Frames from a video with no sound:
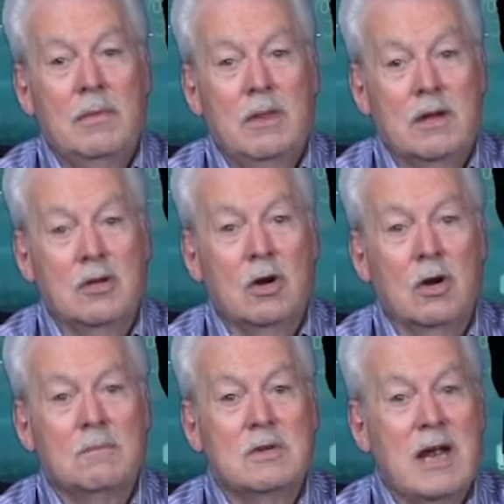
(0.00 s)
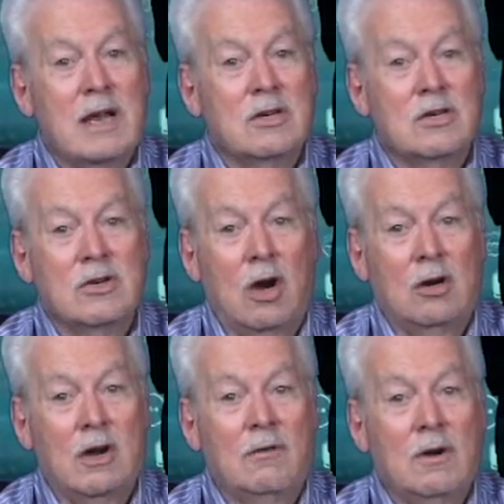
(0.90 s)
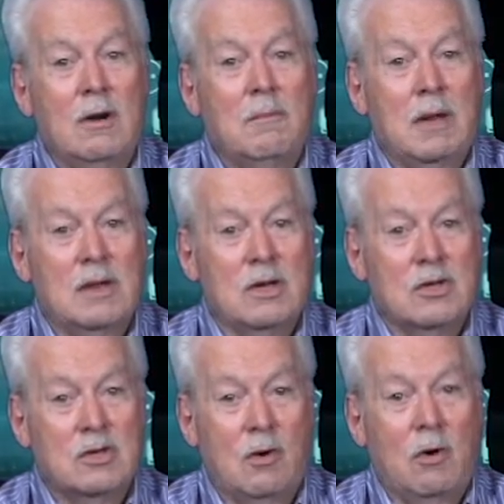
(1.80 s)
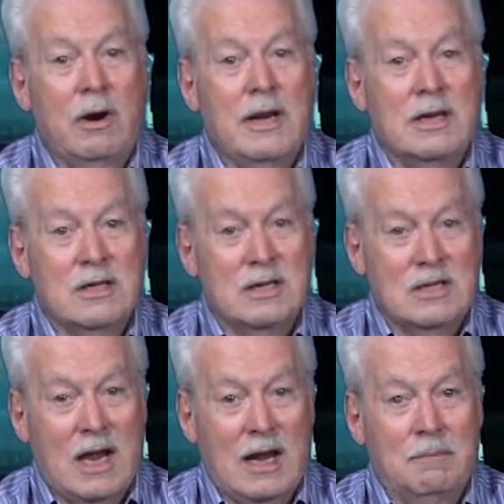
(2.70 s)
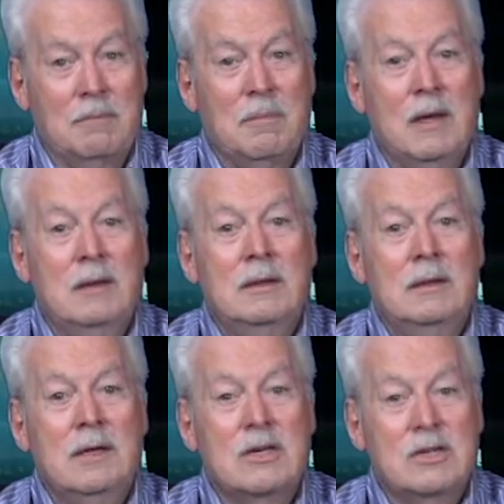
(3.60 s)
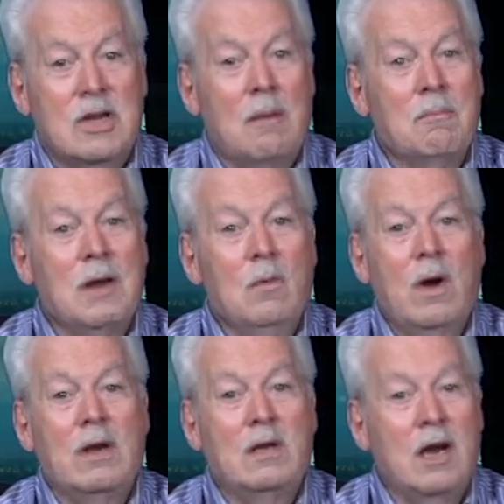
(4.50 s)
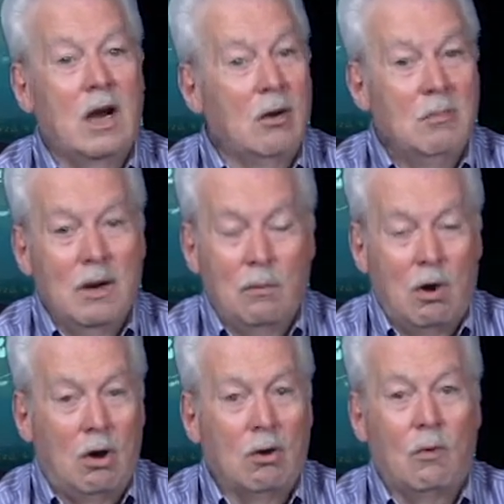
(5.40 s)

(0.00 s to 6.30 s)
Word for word: The circumstances are different, but the story is the same. Something went terribly wrong